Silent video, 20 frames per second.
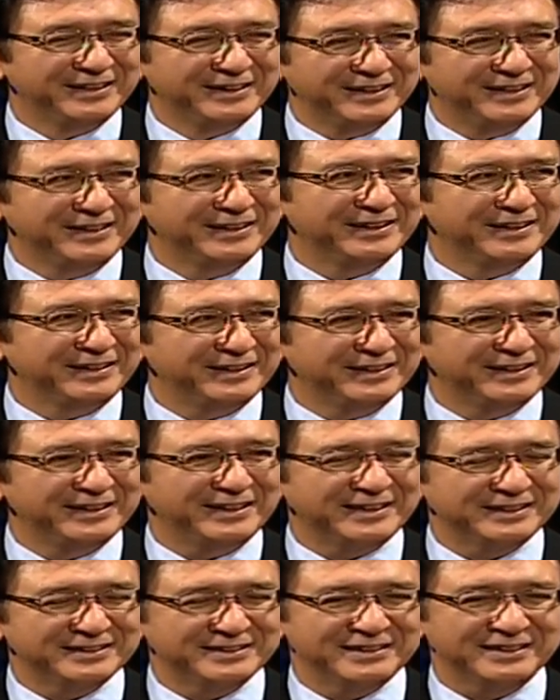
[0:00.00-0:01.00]
uh,
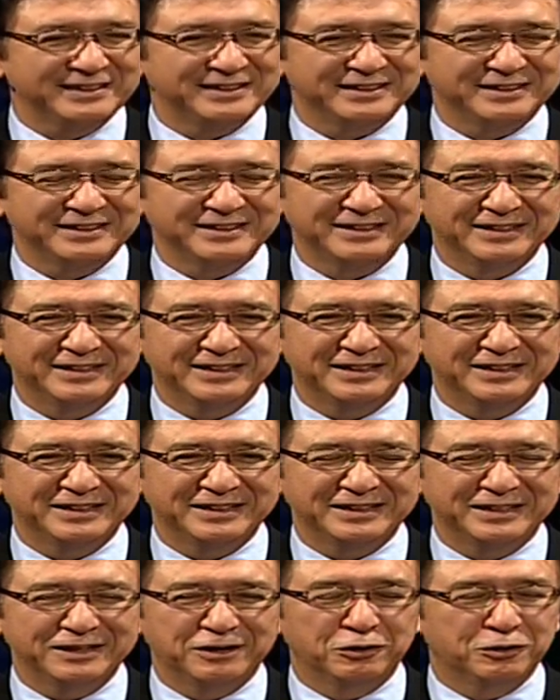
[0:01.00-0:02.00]
at the
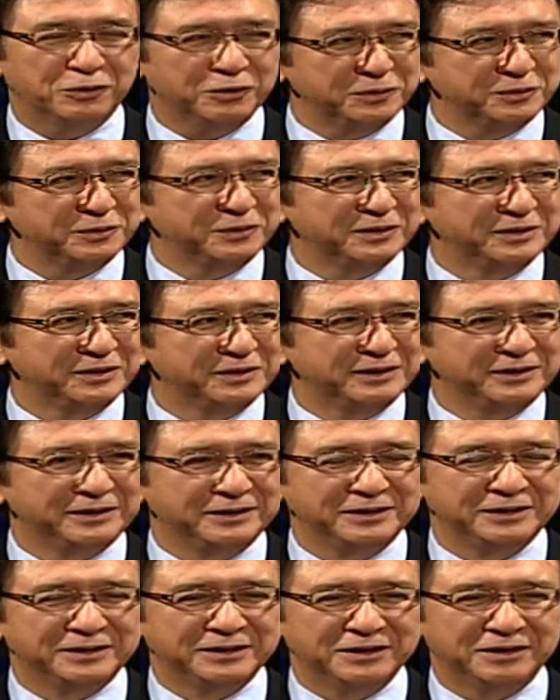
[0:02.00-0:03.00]
hall
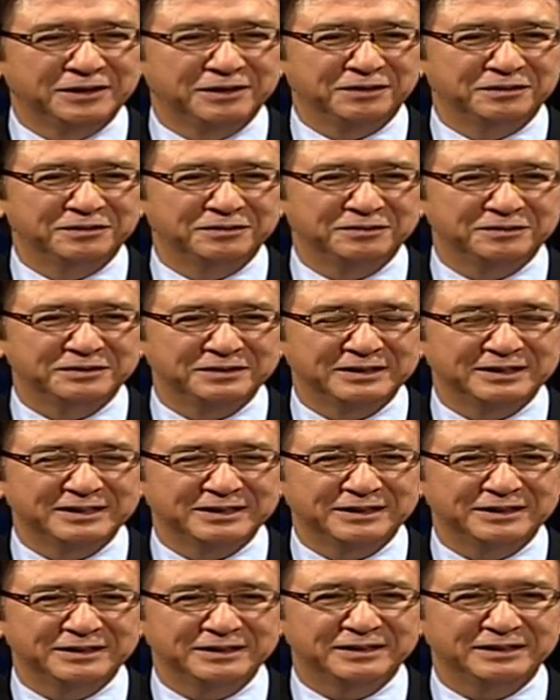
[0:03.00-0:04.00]
of
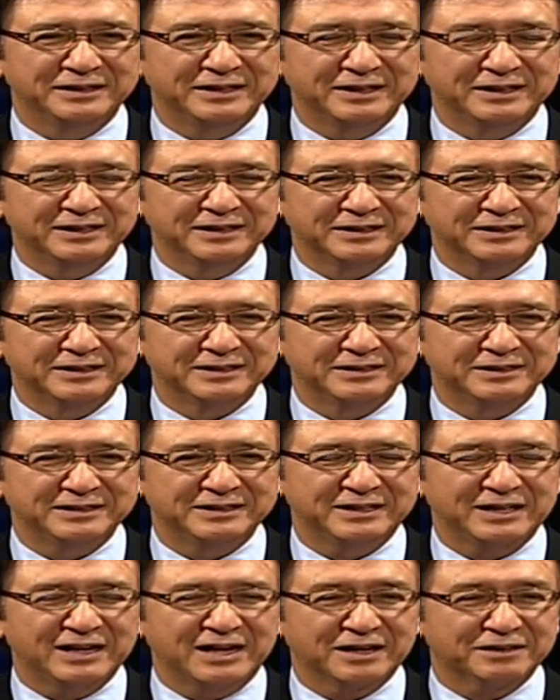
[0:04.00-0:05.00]
the
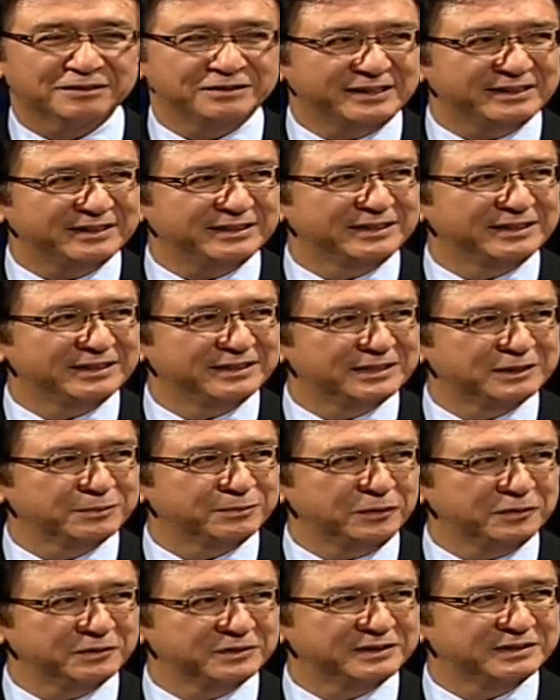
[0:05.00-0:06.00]
Accra
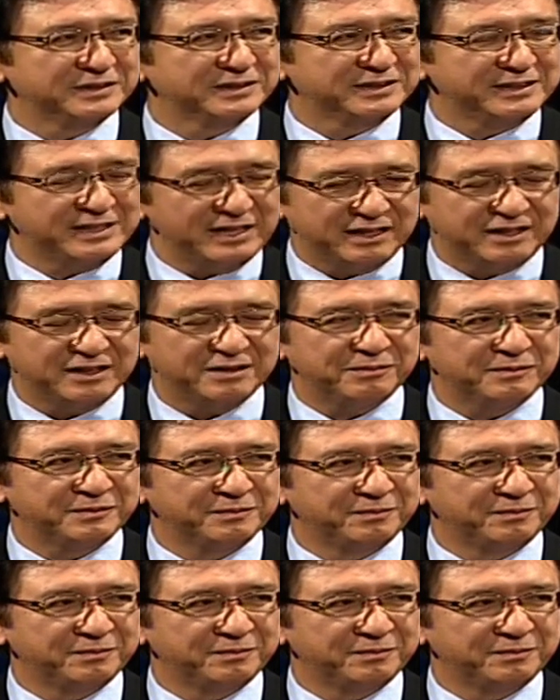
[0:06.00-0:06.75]
Sports okay. Stadium.